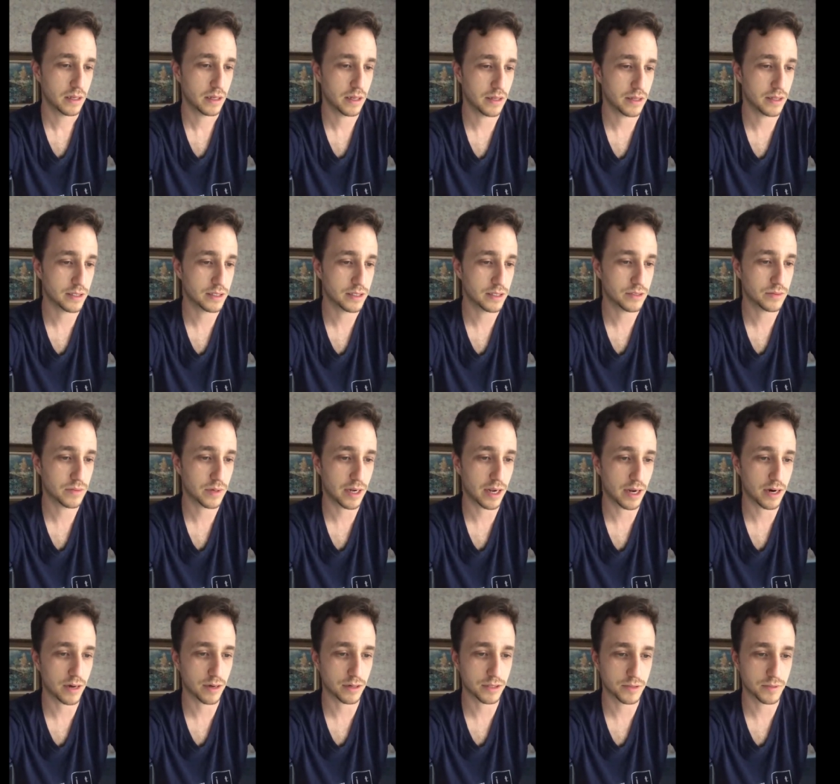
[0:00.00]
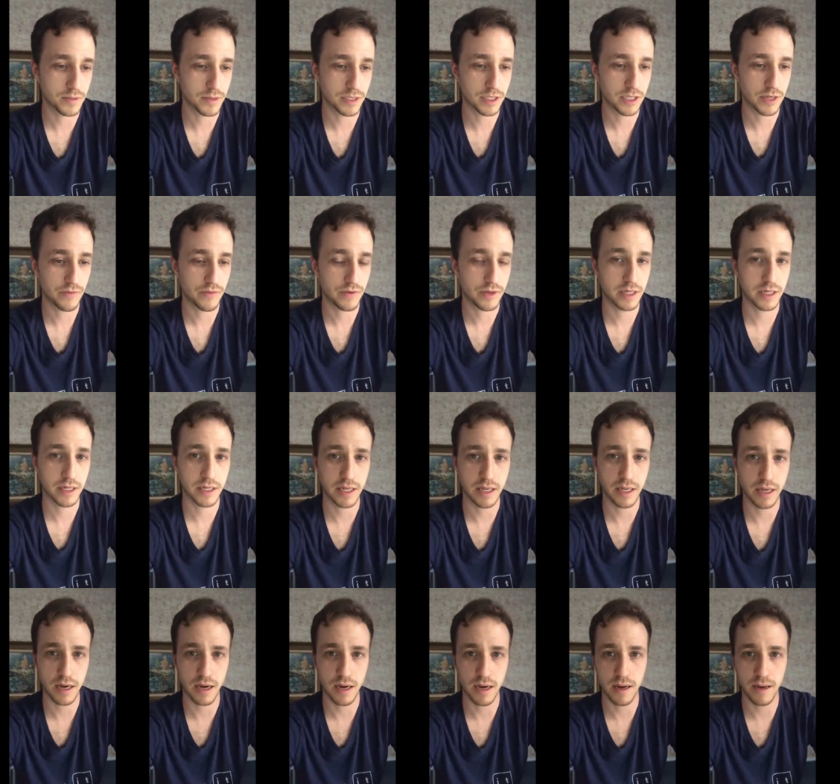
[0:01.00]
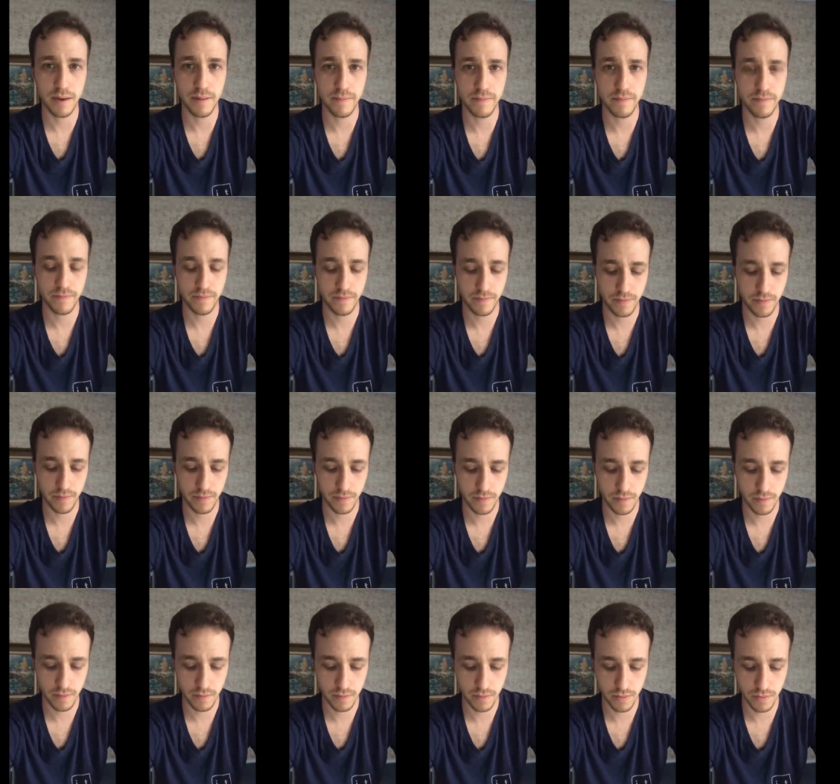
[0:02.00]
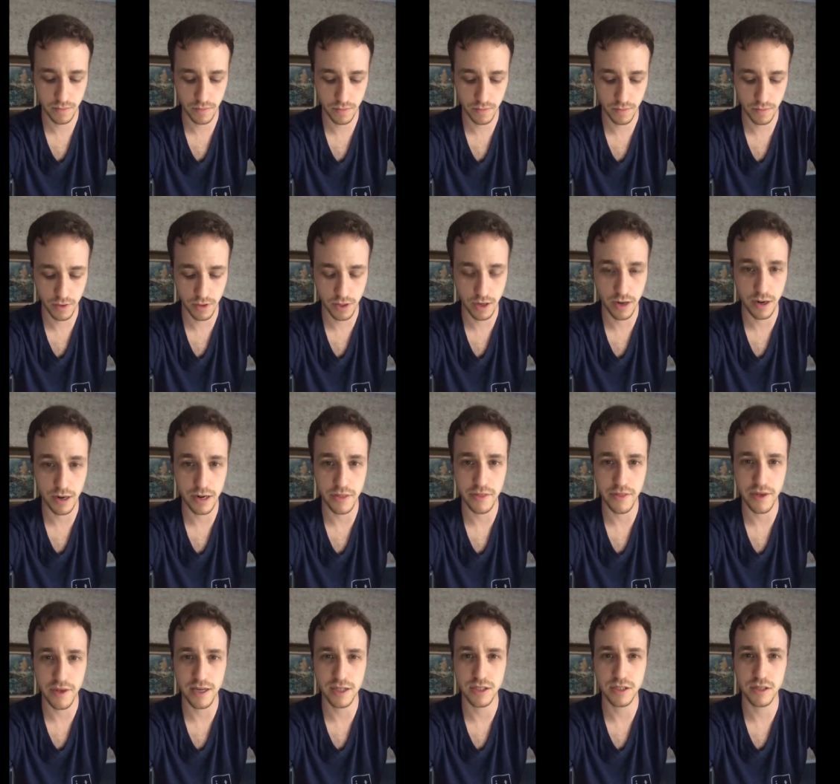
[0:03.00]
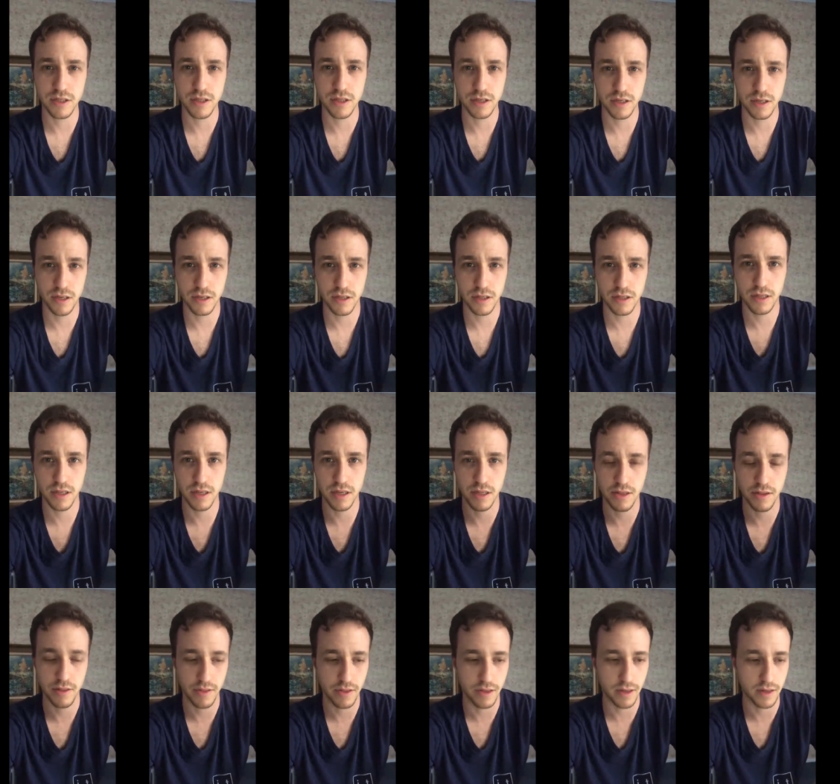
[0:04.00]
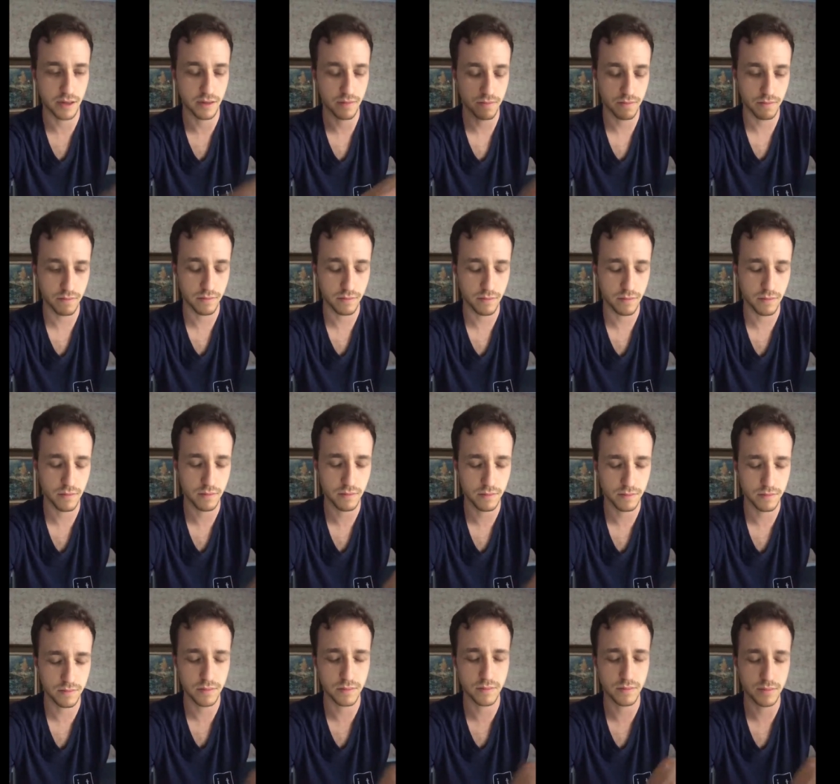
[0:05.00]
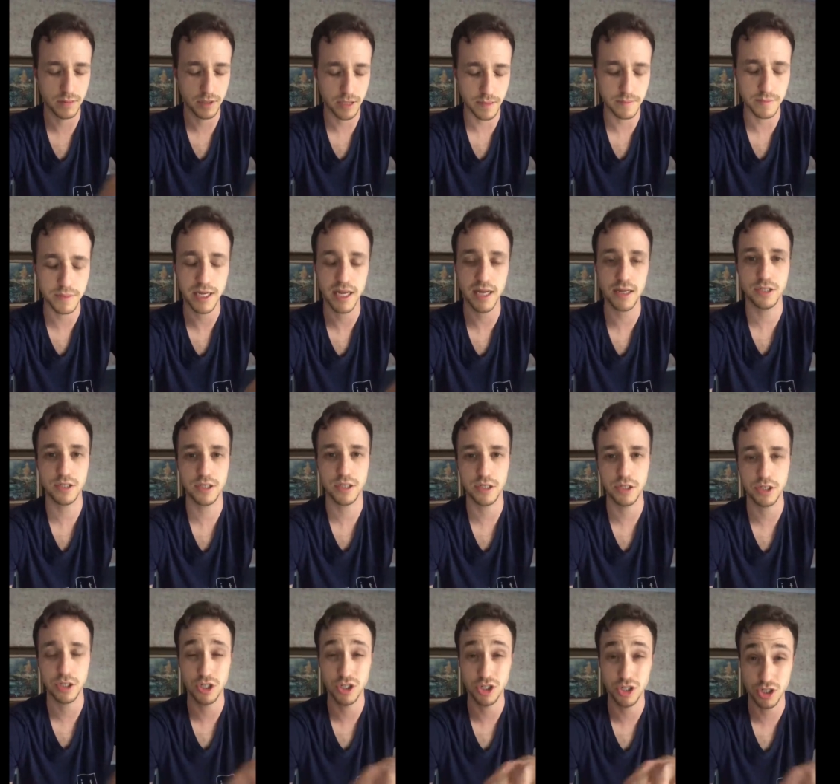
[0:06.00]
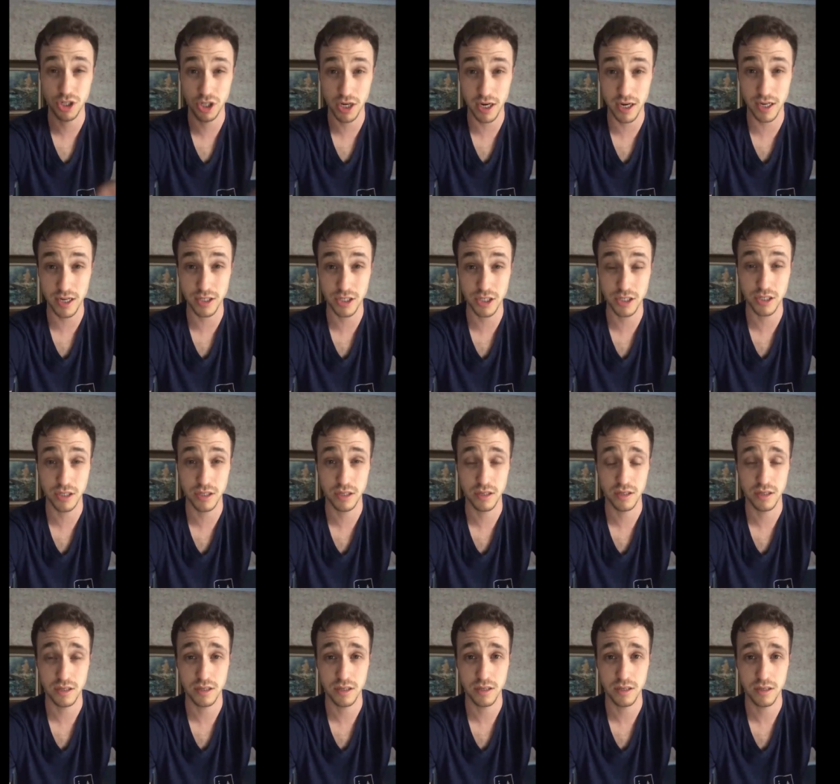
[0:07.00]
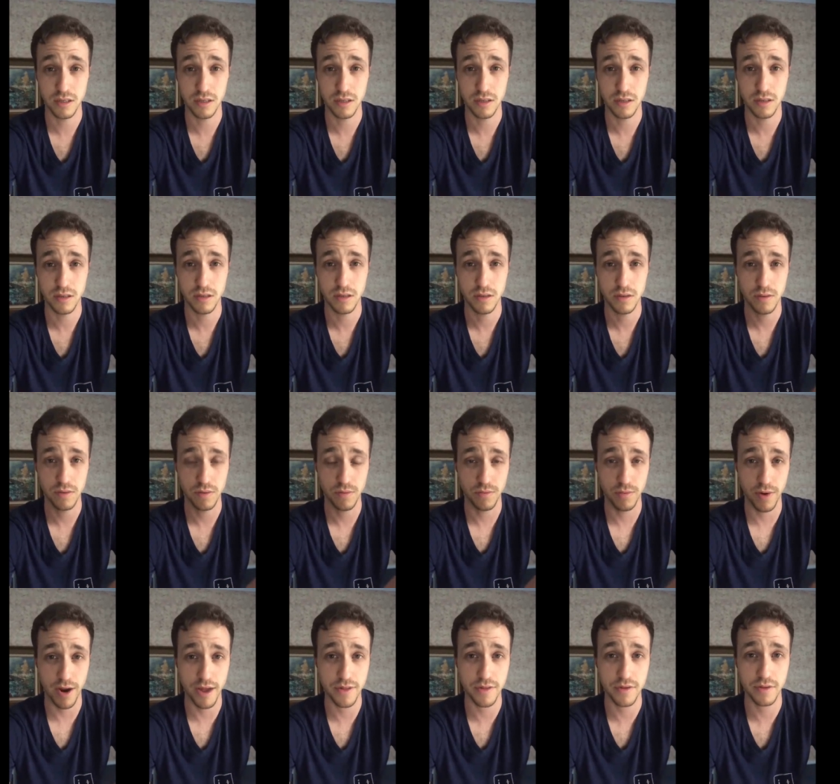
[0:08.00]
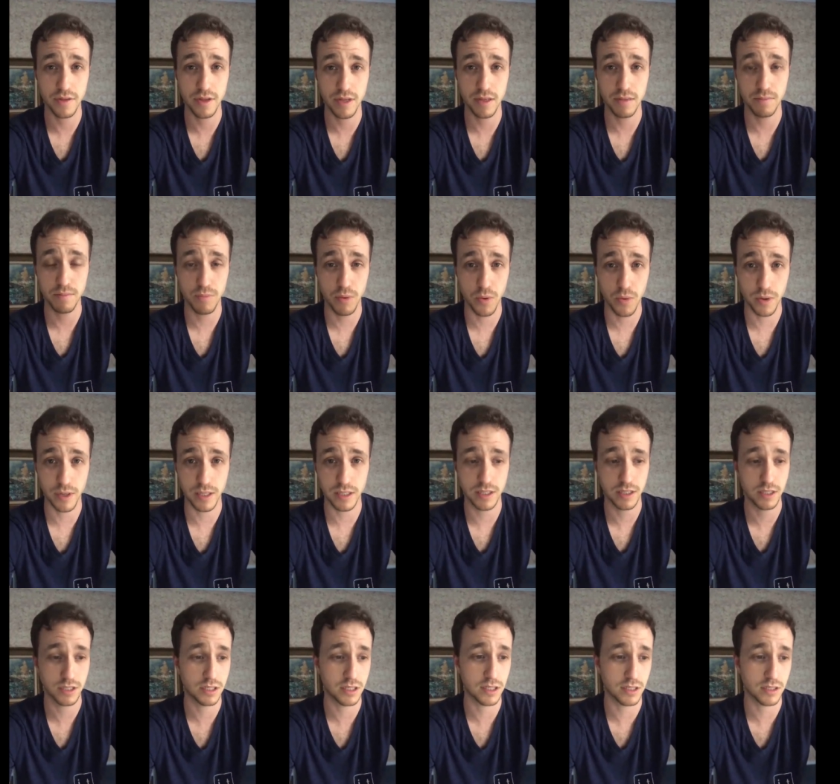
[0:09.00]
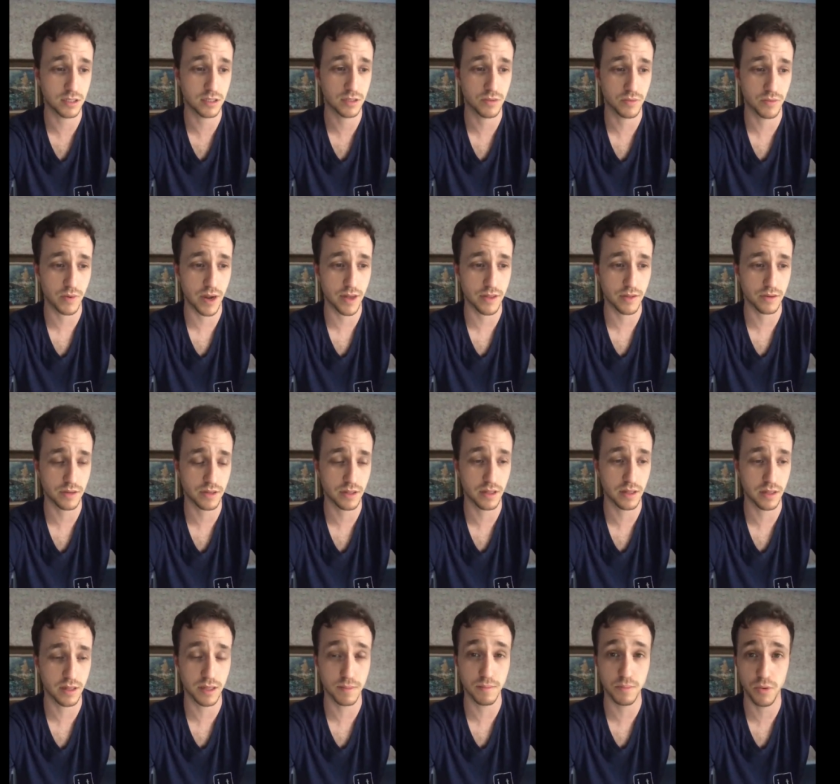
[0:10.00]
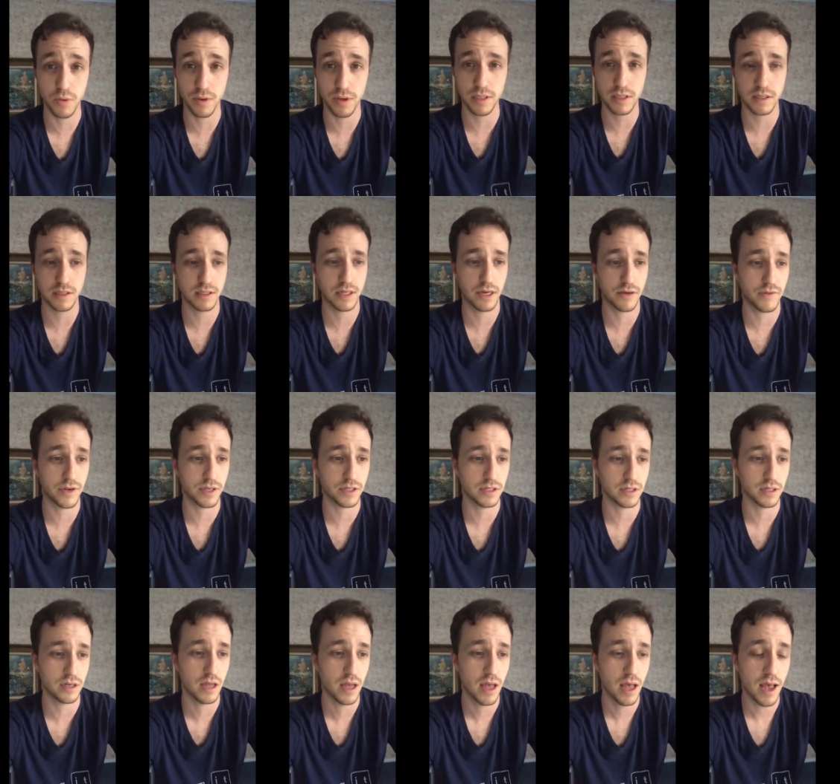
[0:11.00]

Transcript: and this is what I heard specifically um, regarding that the the the temptation to judge rather than point to Jesus and rather than point to salvation.